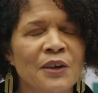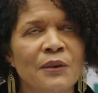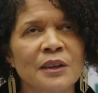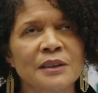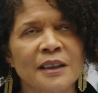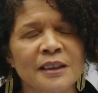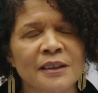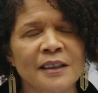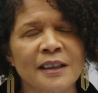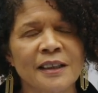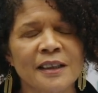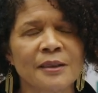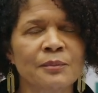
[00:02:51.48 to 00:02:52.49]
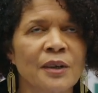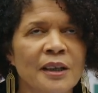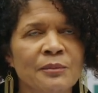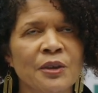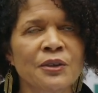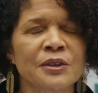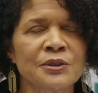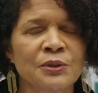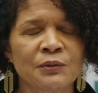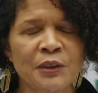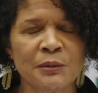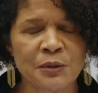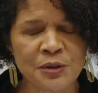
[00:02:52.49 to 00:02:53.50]
well, I'm, I'm not going to talk
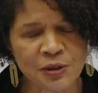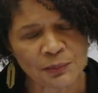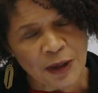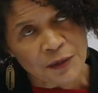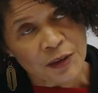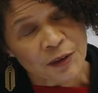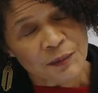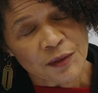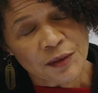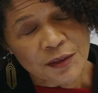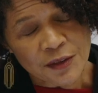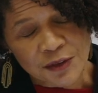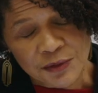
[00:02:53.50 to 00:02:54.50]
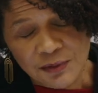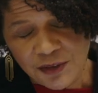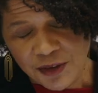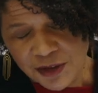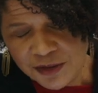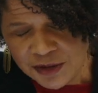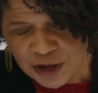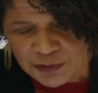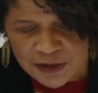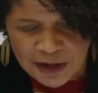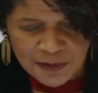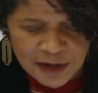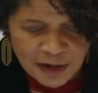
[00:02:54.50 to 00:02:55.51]
very much about the the, the
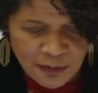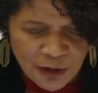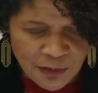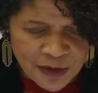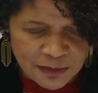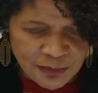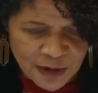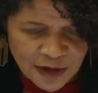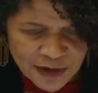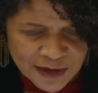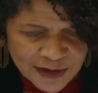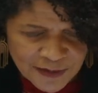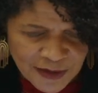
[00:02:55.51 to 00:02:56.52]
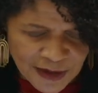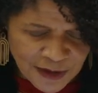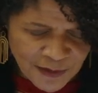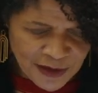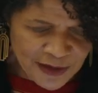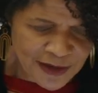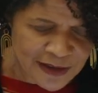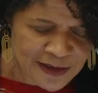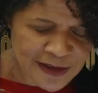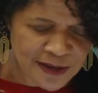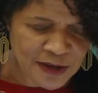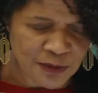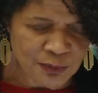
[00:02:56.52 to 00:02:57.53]
Conservatives at the moment because you know
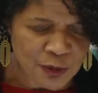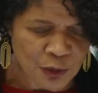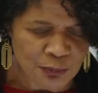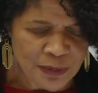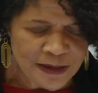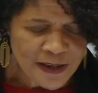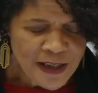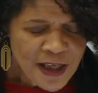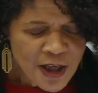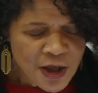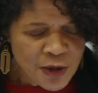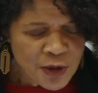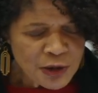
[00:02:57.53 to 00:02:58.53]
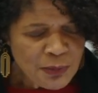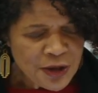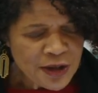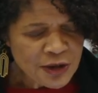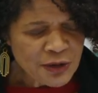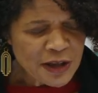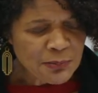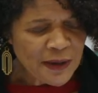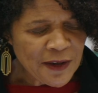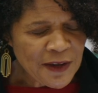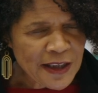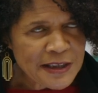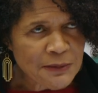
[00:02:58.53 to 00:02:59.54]
it's not your your special interest. But I
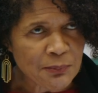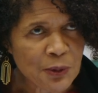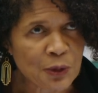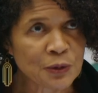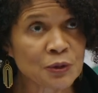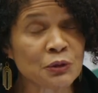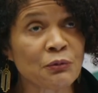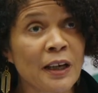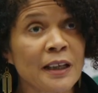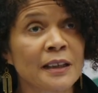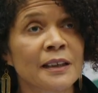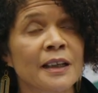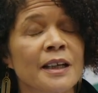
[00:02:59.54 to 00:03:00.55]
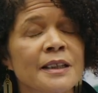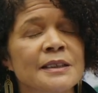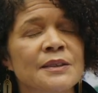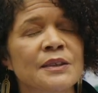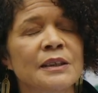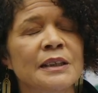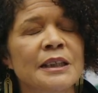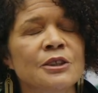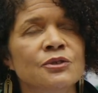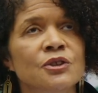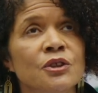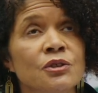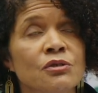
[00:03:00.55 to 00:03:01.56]
think it's important to recognise that
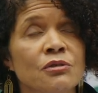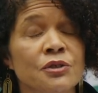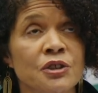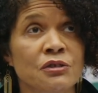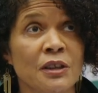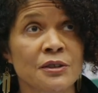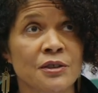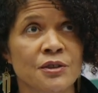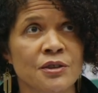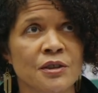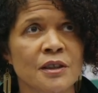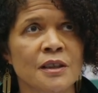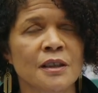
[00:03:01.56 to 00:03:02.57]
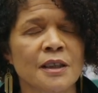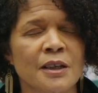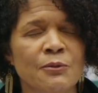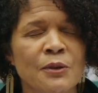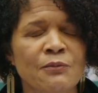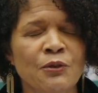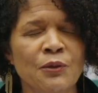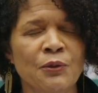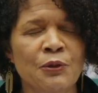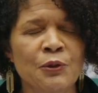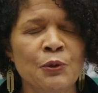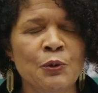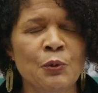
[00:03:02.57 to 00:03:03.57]
industrial strategy we've gone
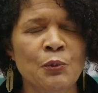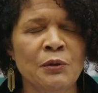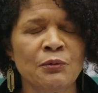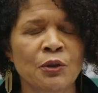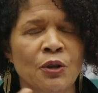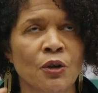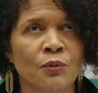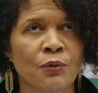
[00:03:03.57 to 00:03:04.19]
through we've gone